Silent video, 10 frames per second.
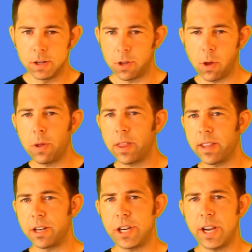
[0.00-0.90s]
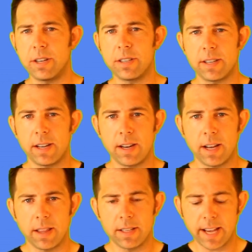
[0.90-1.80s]
So the only thing that changes in
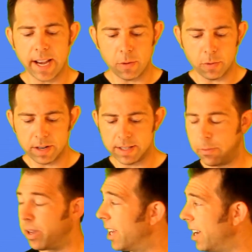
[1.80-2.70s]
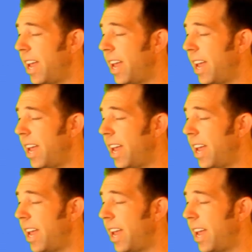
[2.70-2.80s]
uh, the second one is that we get